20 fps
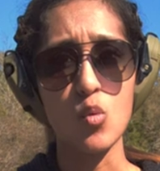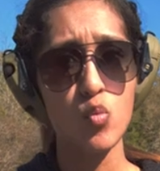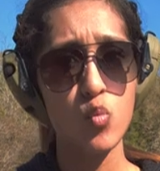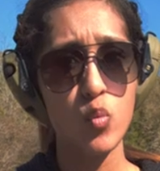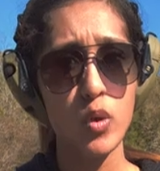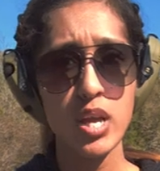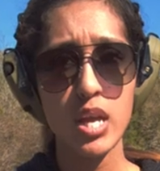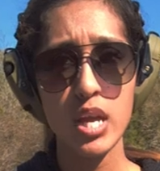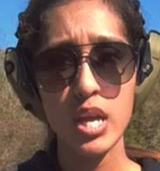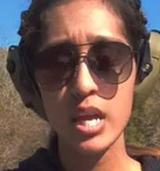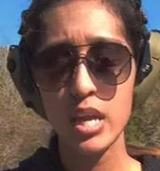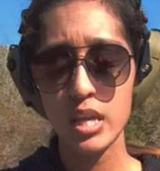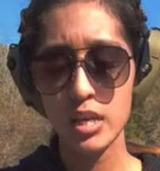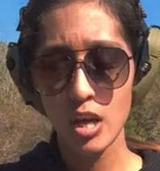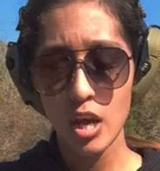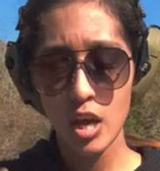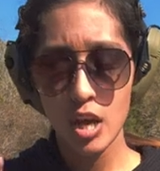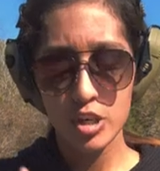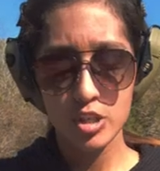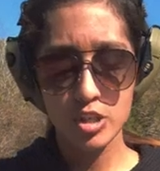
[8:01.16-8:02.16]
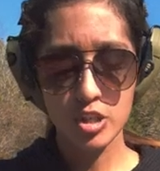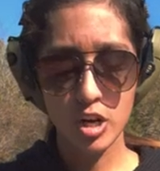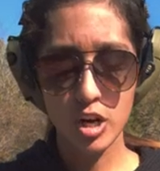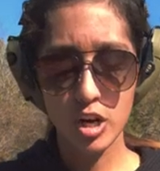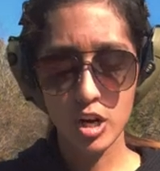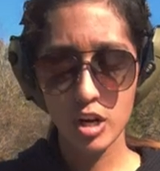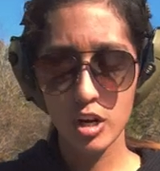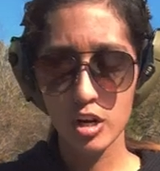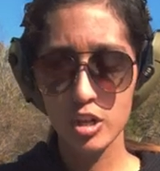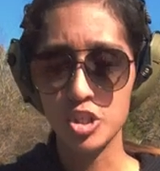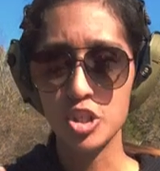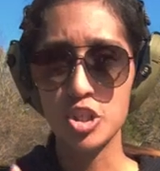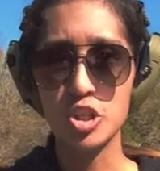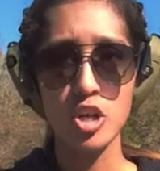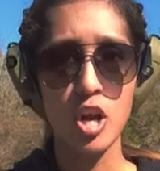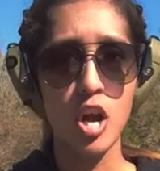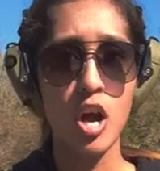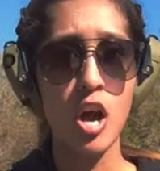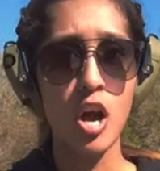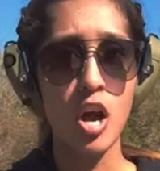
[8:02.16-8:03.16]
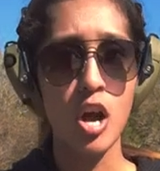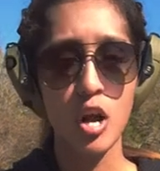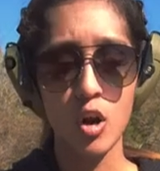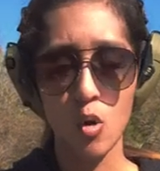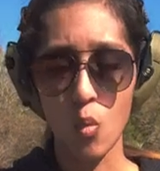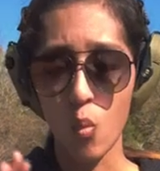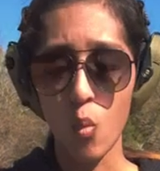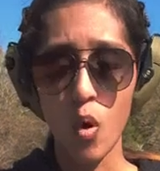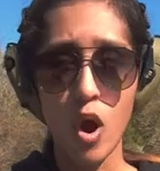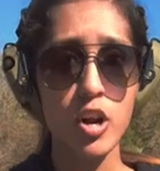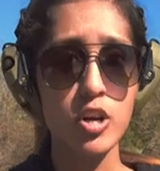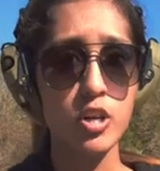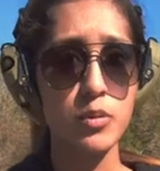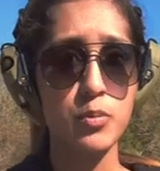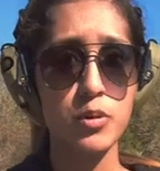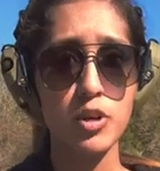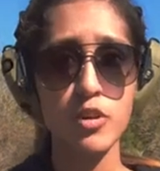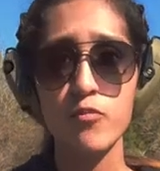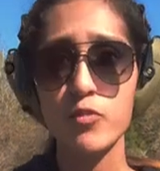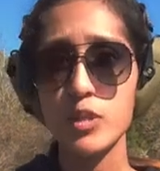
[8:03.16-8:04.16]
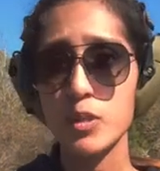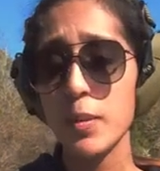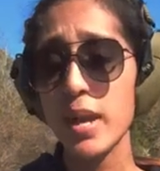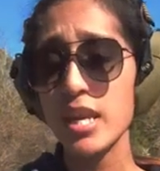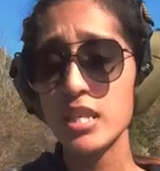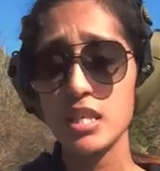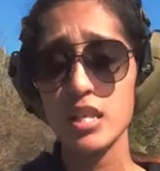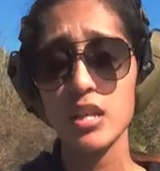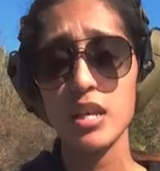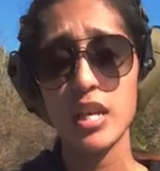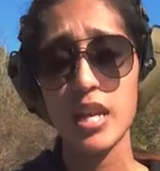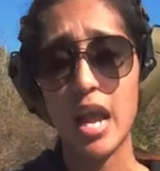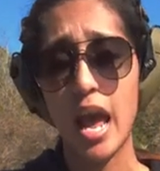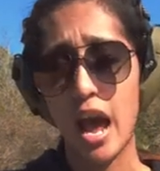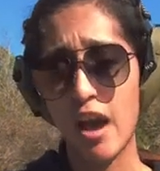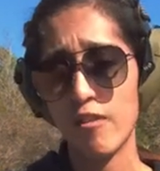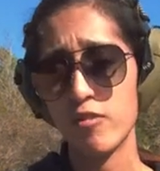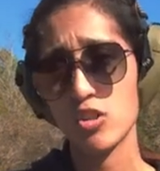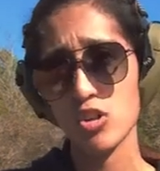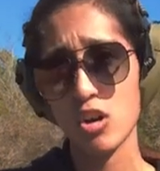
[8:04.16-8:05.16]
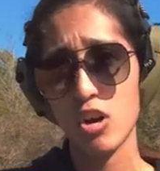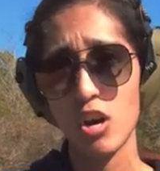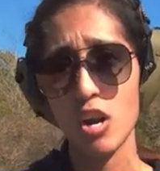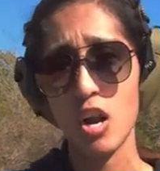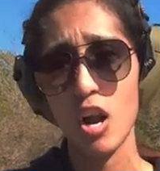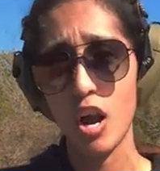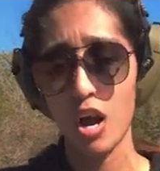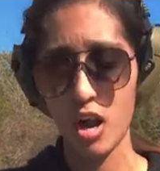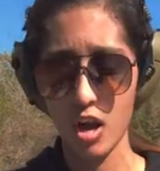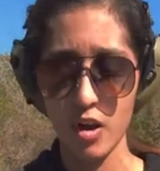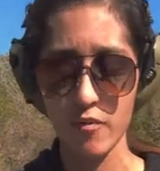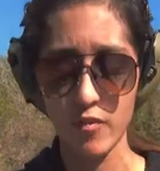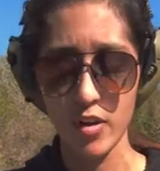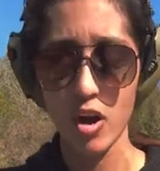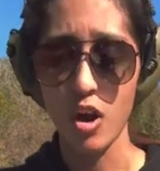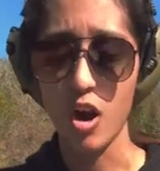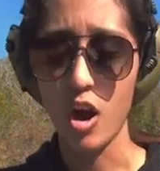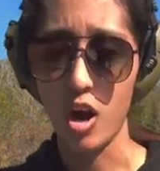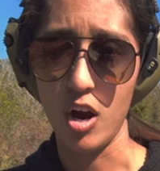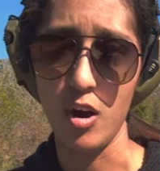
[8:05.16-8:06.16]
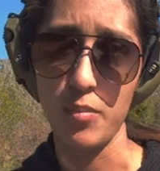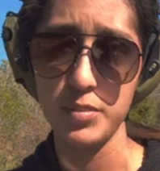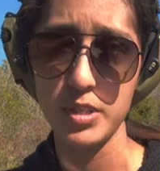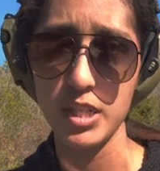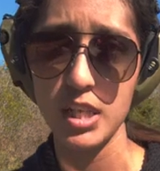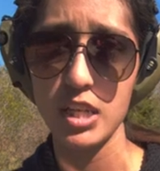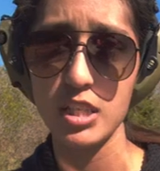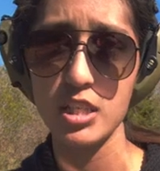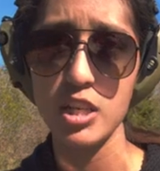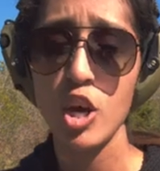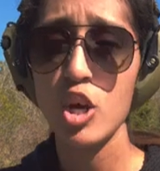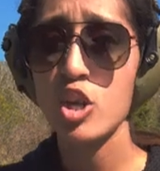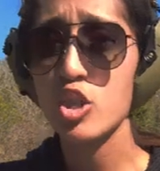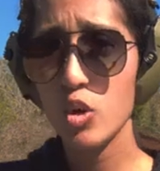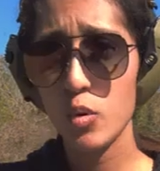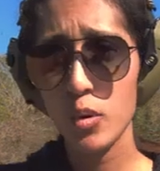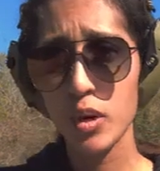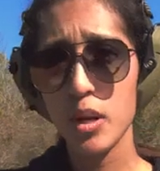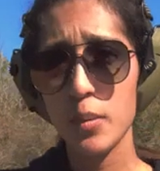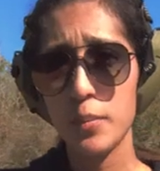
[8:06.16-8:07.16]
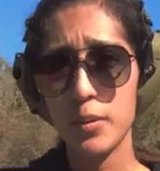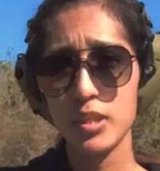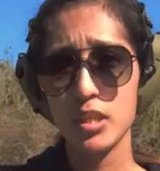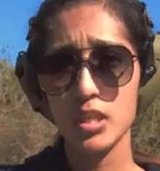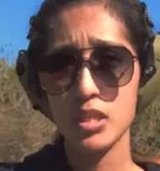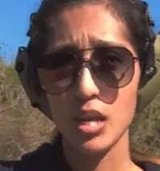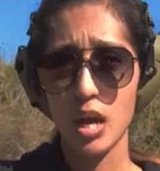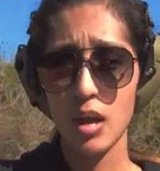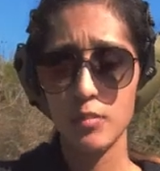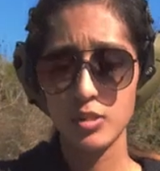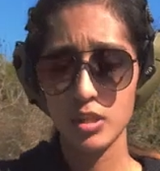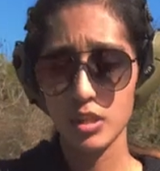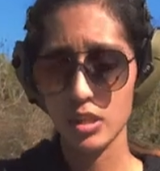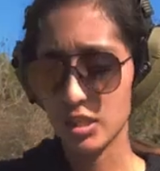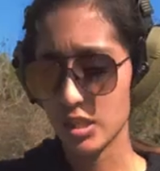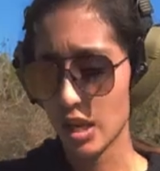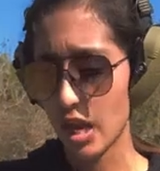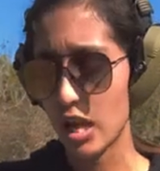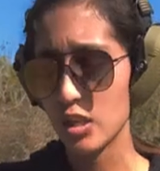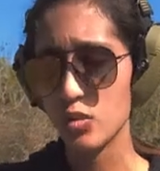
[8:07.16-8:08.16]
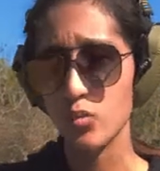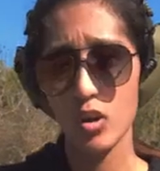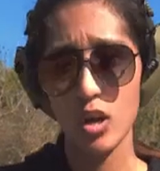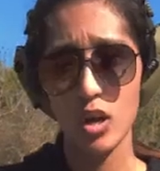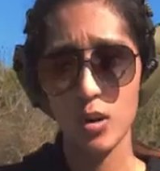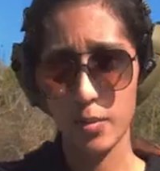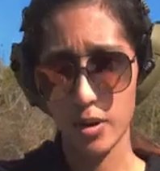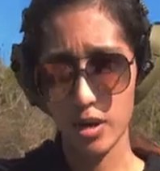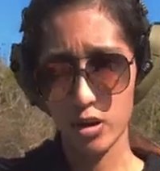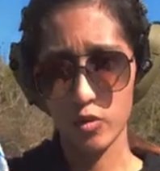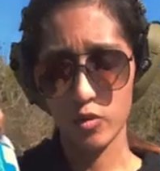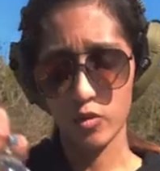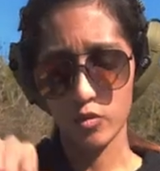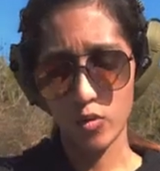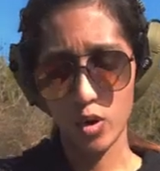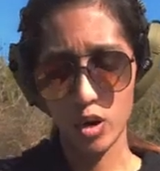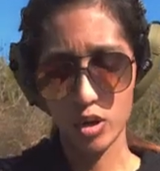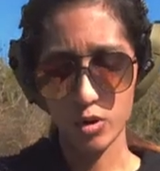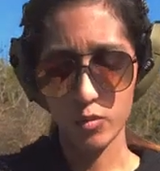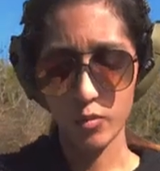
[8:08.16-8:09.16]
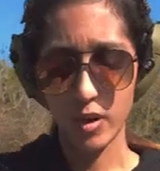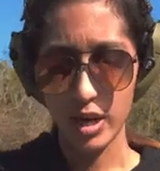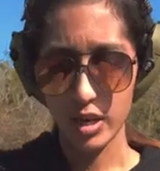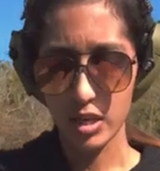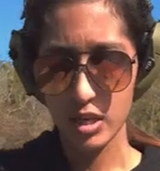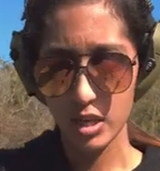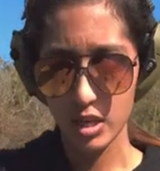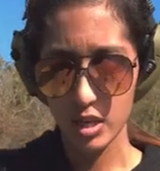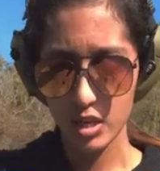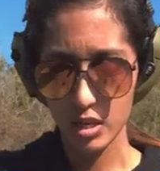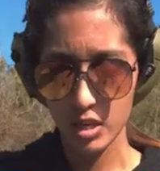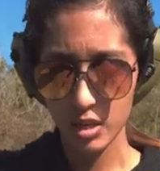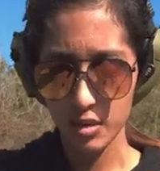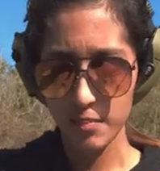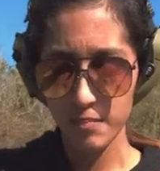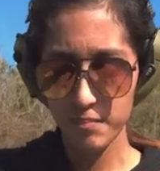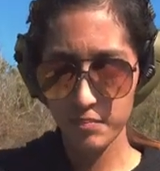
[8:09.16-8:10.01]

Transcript: wind, dirt, shock, waterproof. It's basically an avatar of optics. So we're going to put this up to the test. We got a bottle of water right here.